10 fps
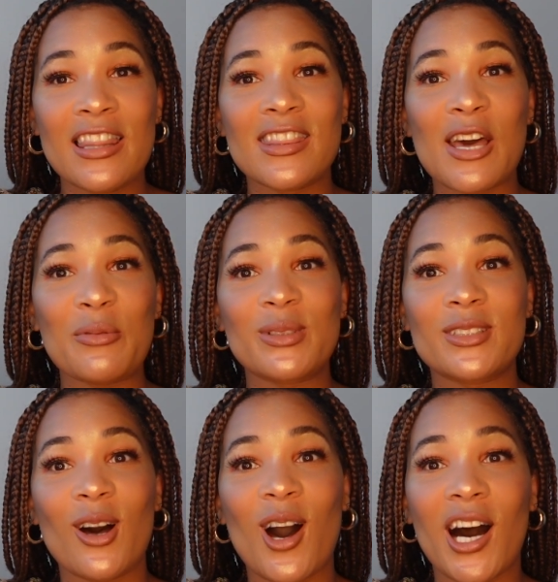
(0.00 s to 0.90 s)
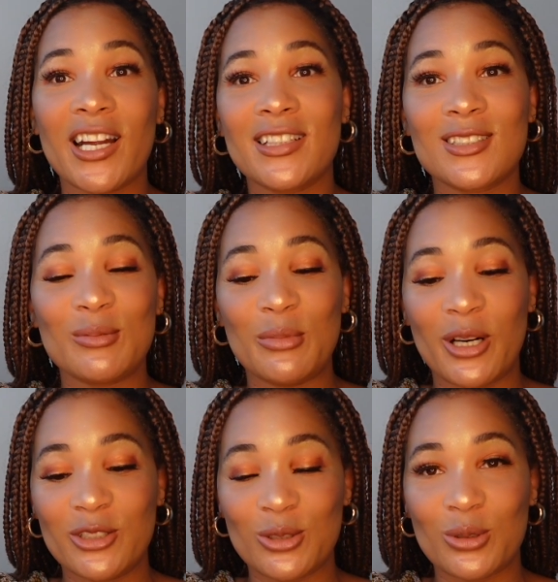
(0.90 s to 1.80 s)
That was the hardest
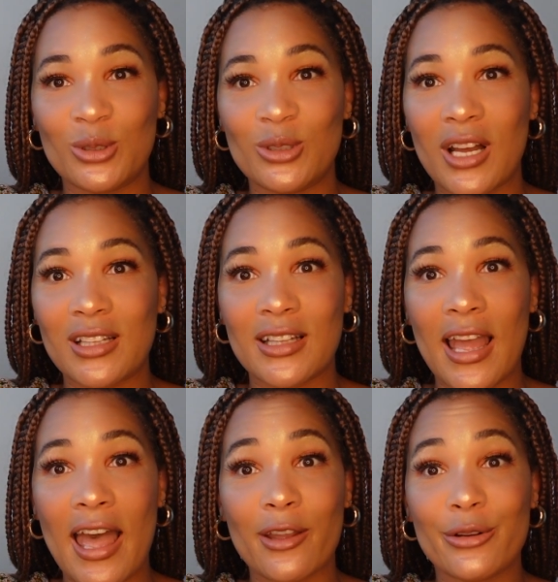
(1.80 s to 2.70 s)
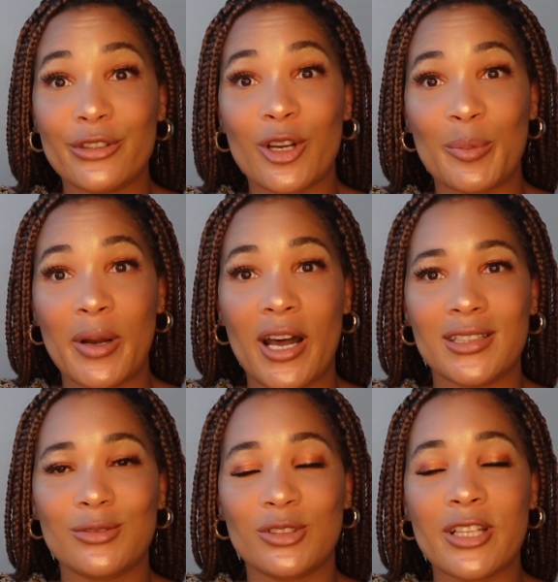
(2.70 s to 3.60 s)
module that I could not
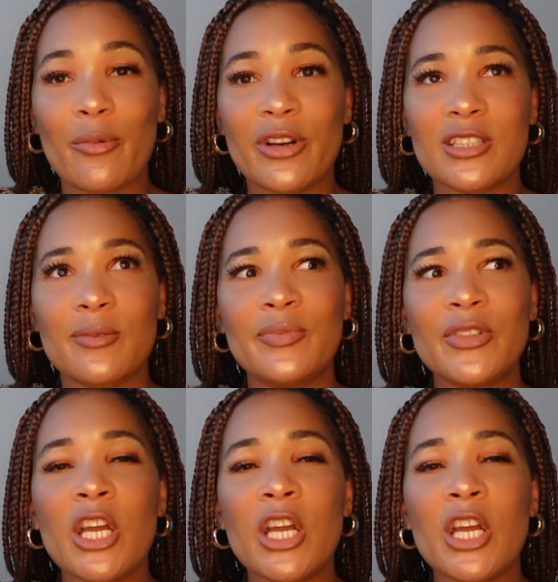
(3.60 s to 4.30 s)
pass for some reason.